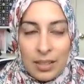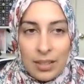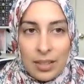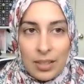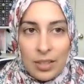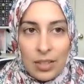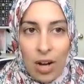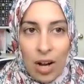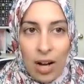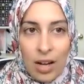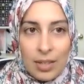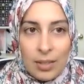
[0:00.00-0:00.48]

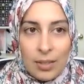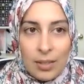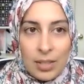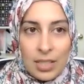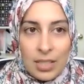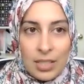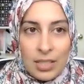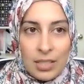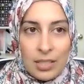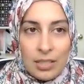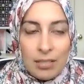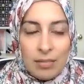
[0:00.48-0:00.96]
Not
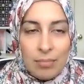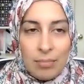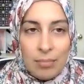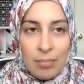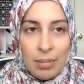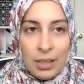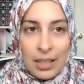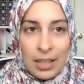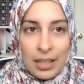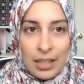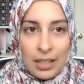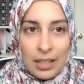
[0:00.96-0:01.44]

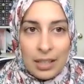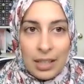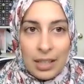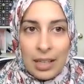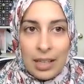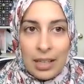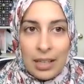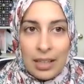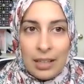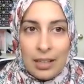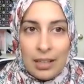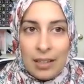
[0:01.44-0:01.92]

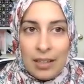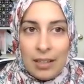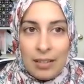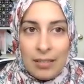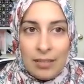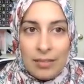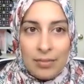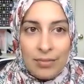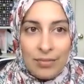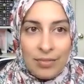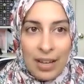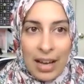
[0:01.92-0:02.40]
belittling
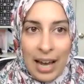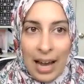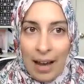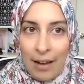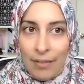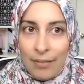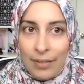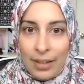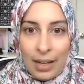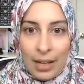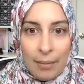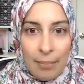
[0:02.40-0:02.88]

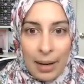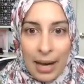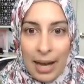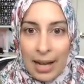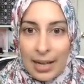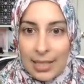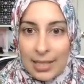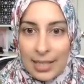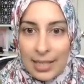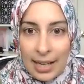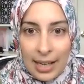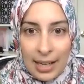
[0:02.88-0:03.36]
having a
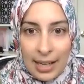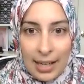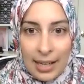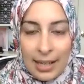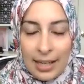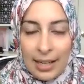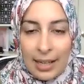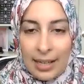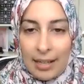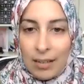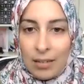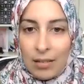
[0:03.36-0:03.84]
bad
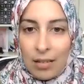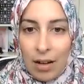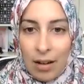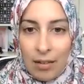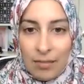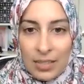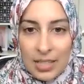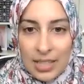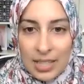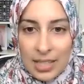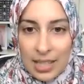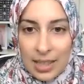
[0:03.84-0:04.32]
day. And
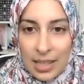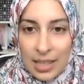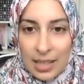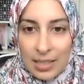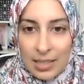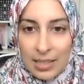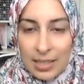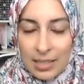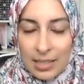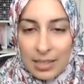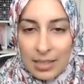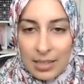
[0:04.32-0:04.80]
obviously
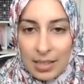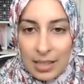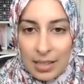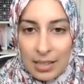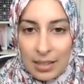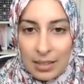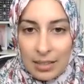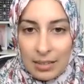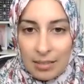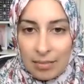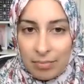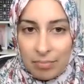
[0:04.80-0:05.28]
that's
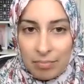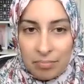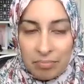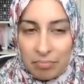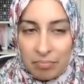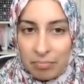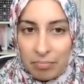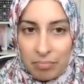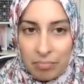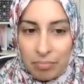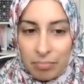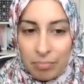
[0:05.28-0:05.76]

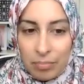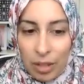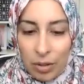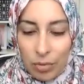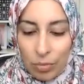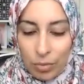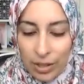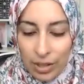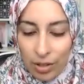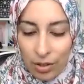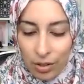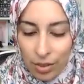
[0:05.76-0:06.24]

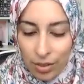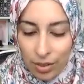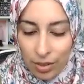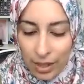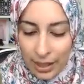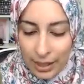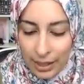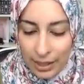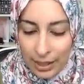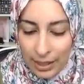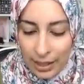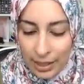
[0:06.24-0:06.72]
a real
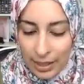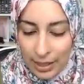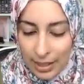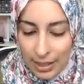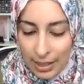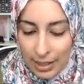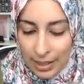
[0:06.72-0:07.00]
thing.